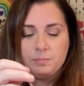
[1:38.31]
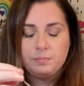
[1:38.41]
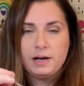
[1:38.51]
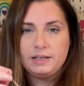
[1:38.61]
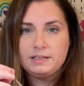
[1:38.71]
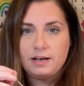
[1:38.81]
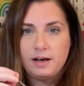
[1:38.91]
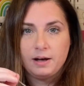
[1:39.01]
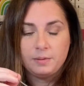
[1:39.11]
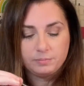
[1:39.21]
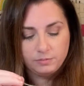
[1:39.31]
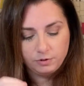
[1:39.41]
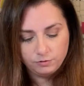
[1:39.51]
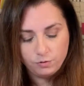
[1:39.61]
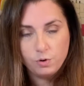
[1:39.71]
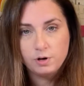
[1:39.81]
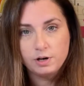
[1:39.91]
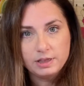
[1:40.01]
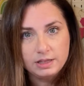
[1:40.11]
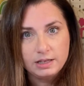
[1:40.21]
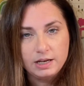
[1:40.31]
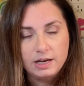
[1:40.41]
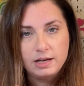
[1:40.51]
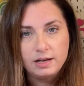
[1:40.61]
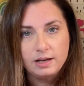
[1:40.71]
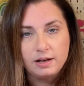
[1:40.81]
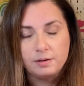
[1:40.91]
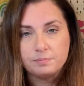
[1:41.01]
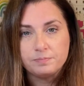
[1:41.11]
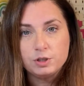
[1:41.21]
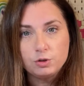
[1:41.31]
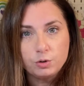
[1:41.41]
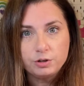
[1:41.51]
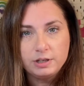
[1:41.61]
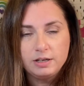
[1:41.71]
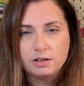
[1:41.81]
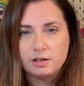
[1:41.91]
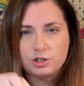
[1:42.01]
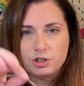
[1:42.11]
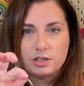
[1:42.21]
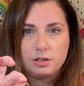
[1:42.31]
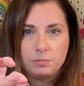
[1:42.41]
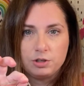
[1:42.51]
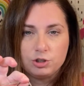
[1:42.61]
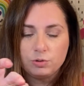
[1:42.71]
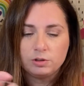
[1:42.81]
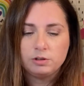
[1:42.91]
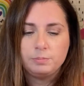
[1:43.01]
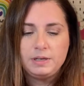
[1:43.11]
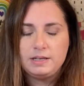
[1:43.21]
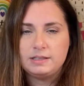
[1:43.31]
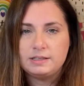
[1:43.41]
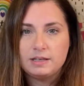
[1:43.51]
But for the tutorial here, it's just going to be a short little piece